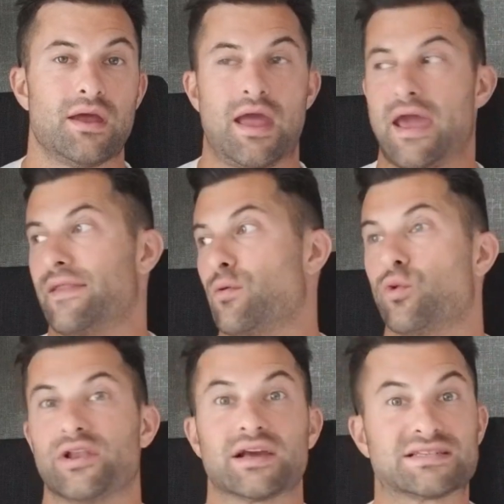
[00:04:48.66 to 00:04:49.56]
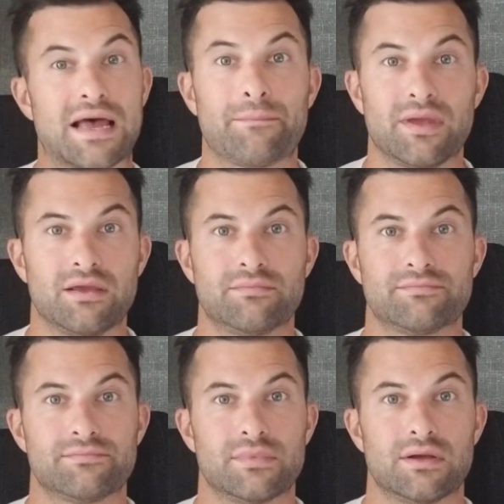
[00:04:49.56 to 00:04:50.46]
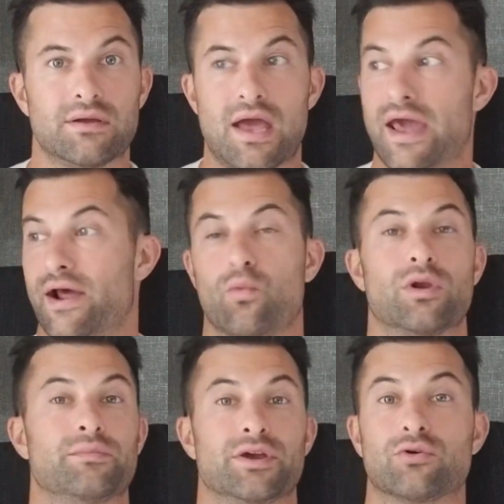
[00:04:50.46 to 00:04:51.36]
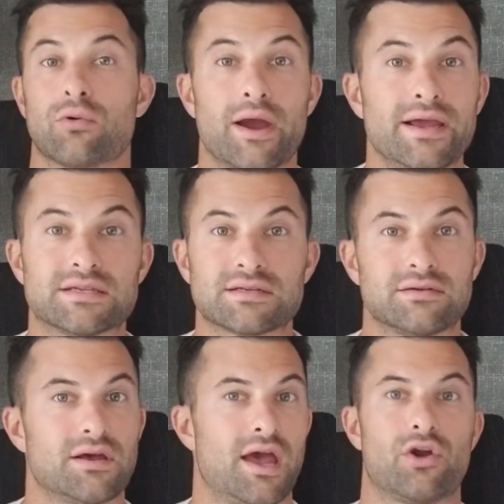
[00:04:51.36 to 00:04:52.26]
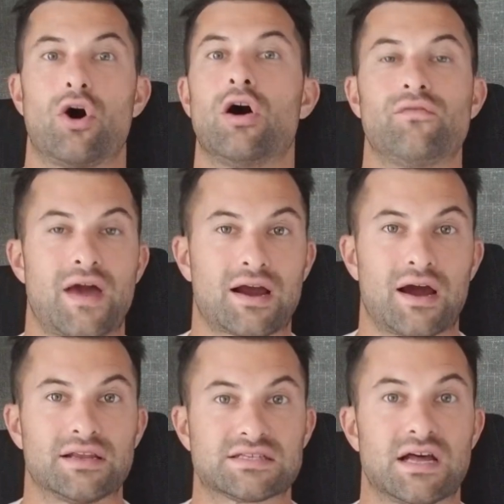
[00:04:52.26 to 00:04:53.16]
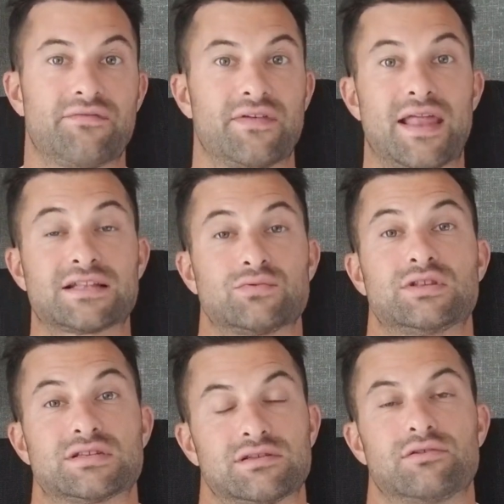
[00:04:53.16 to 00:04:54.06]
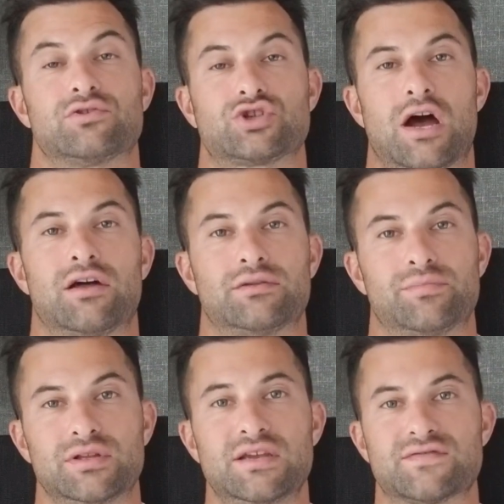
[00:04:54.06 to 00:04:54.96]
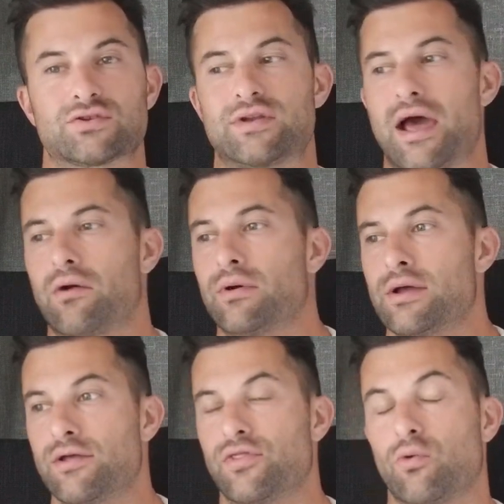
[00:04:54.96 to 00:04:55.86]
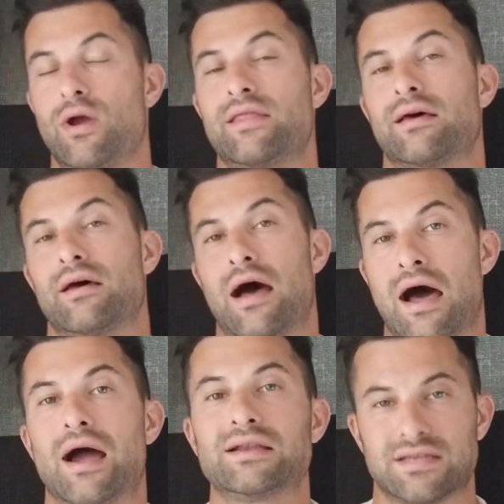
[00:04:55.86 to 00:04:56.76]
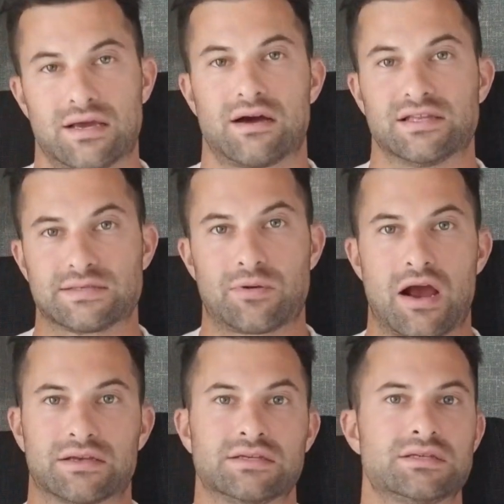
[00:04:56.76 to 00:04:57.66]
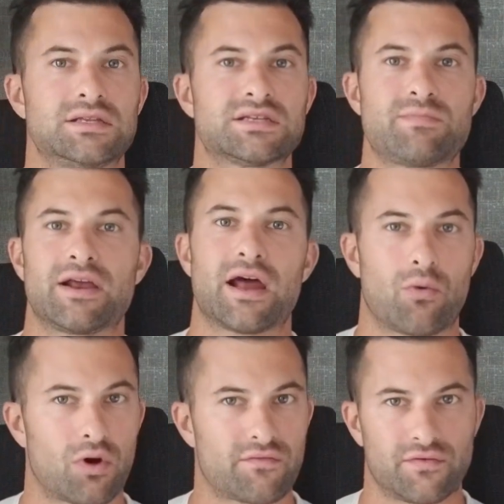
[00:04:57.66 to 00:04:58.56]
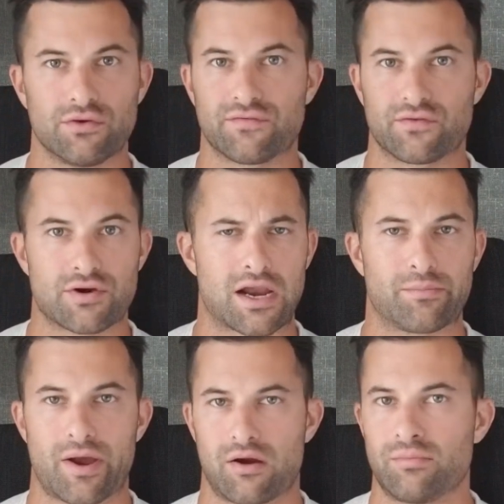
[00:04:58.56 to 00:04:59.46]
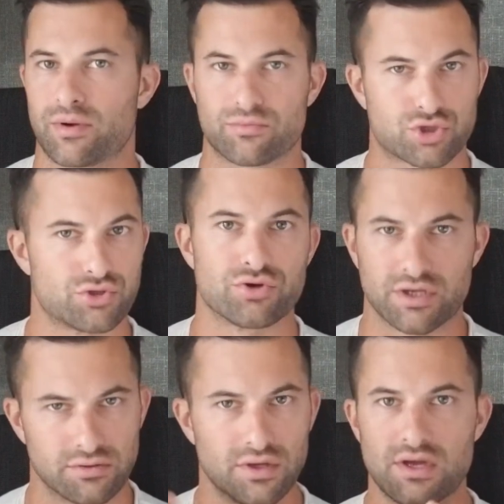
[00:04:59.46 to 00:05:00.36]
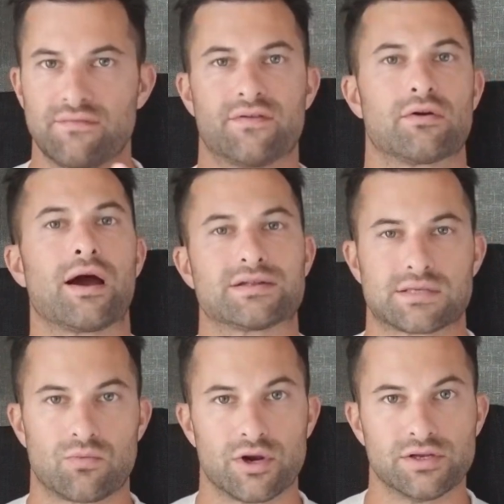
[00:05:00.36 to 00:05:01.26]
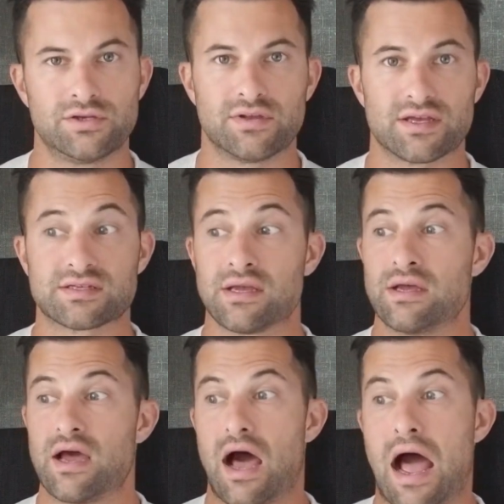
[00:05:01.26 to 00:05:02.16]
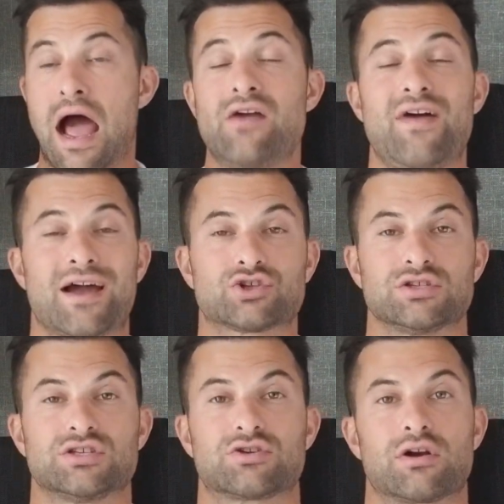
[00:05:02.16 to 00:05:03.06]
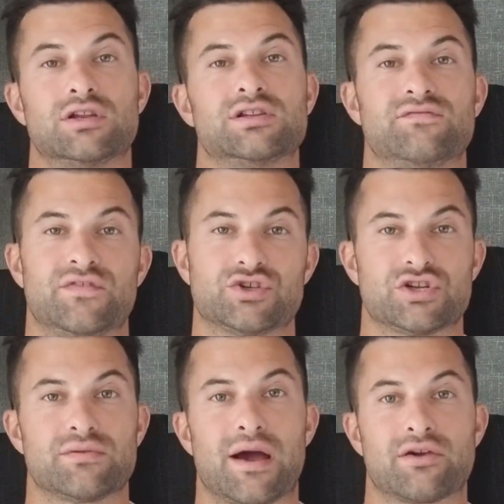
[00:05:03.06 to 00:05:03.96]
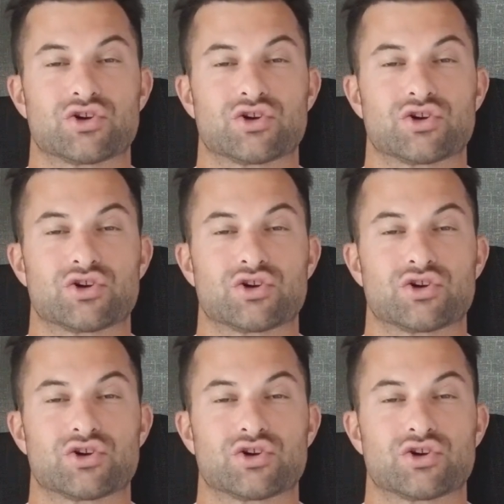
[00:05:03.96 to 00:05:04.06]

and they wouldn't accept me and I wouldn't be great and all that kind of stuff. And that's what this little child believes. So now the way that I take on this practice, and this might not work for you if you're not a parent, but I'm sure you can figure out some way to do this. I've actually started envisioning my inner